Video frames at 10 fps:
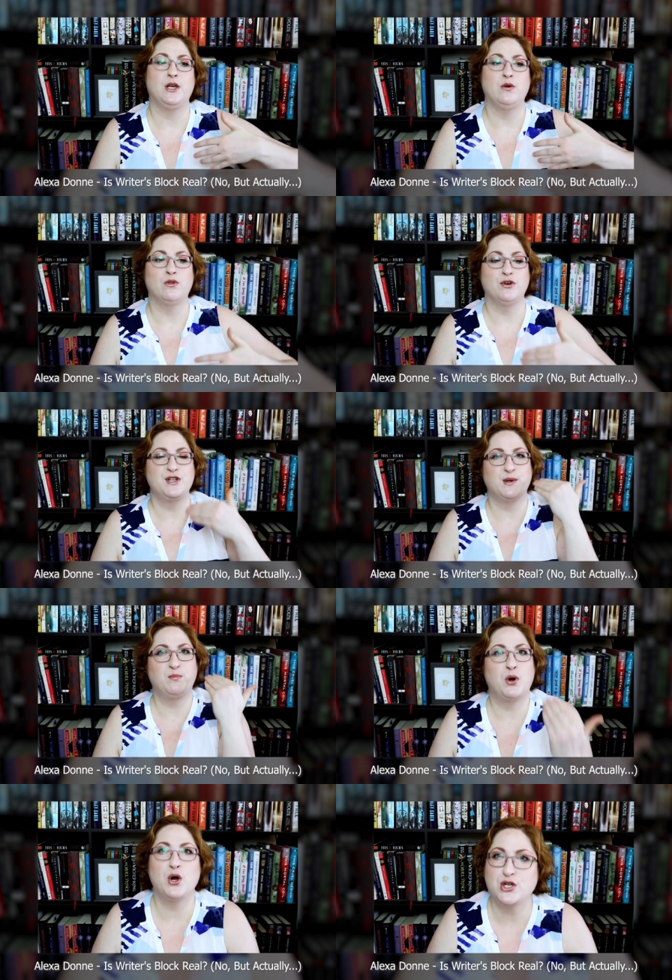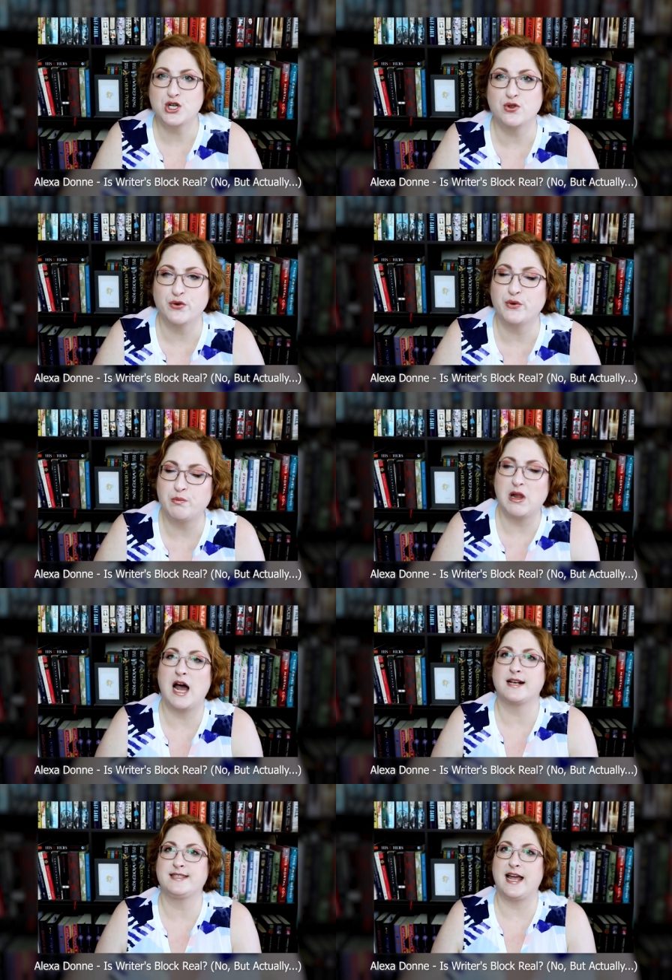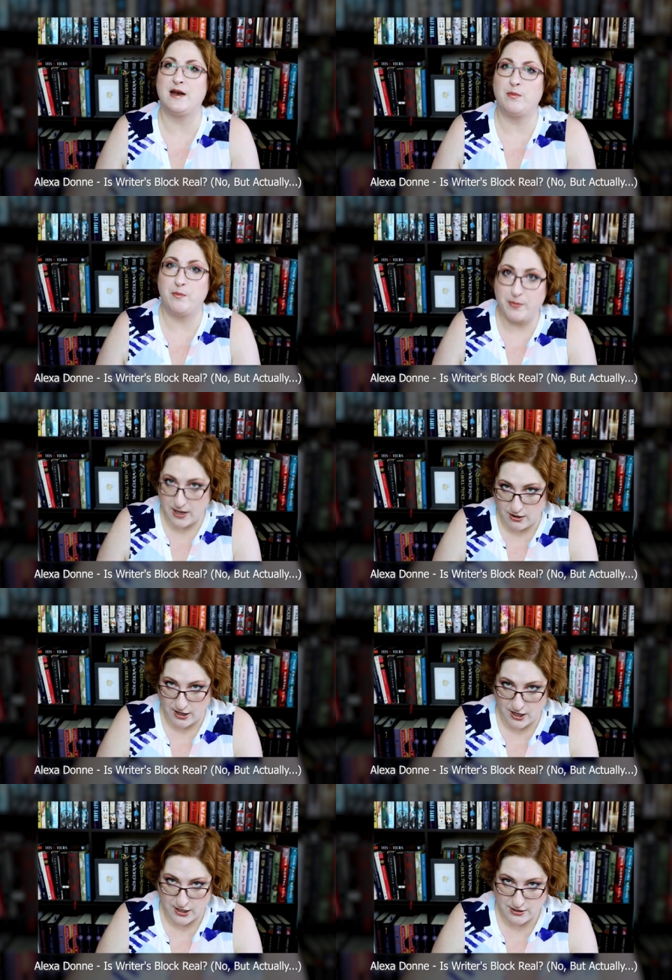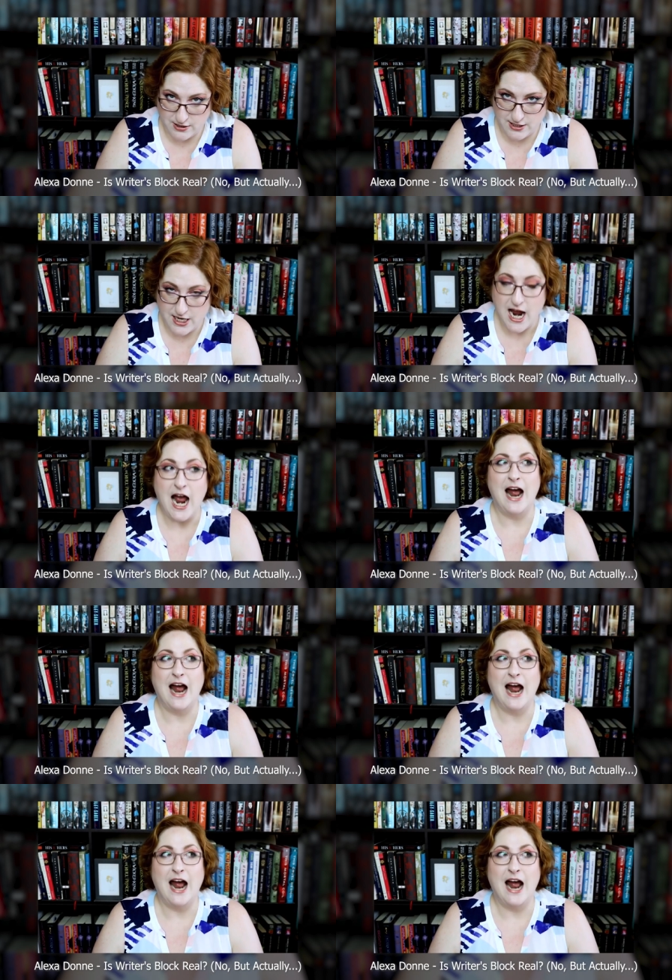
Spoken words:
You learn to push through blocks and barriers.